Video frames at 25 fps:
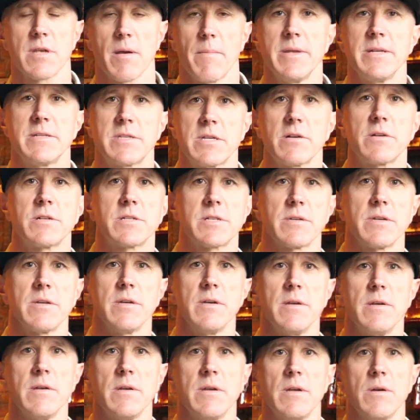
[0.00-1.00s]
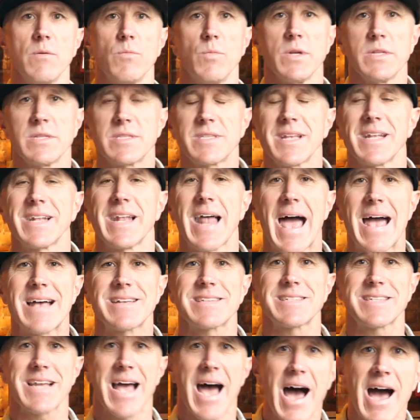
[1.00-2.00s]
I mean, seriously, when's the
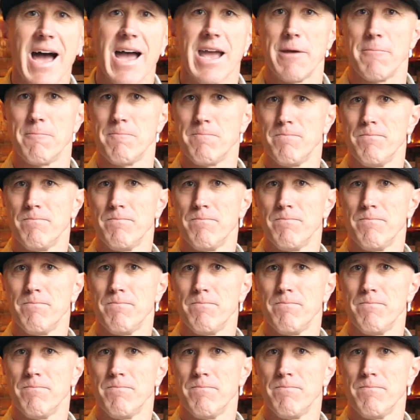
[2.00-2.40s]
last time?